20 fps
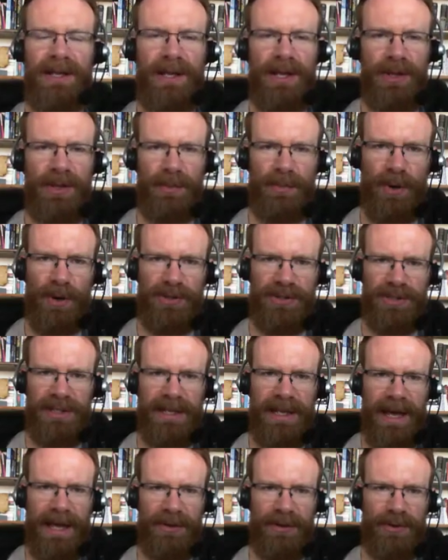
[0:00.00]
the person he
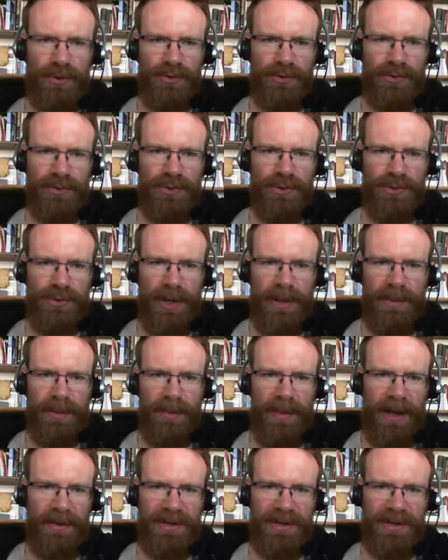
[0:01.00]
had the, the dream about.